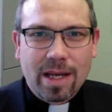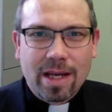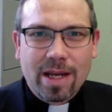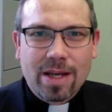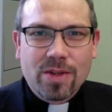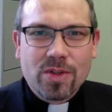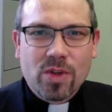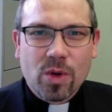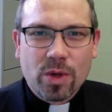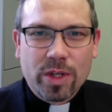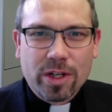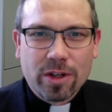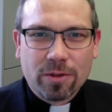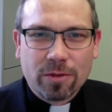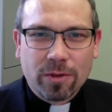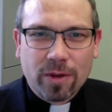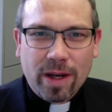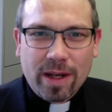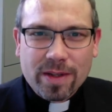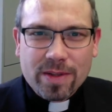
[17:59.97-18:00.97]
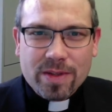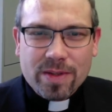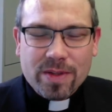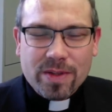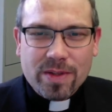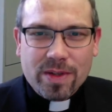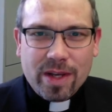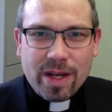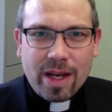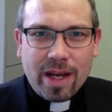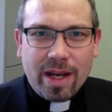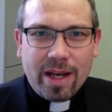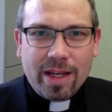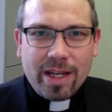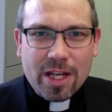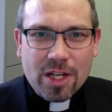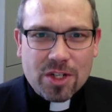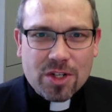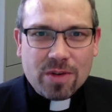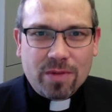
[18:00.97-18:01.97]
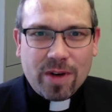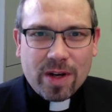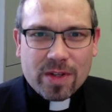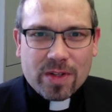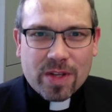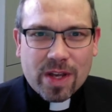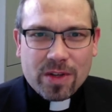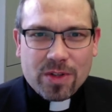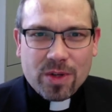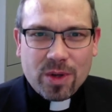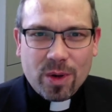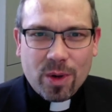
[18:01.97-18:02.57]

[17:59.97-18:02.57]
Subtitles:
So, dear friends, each of us has our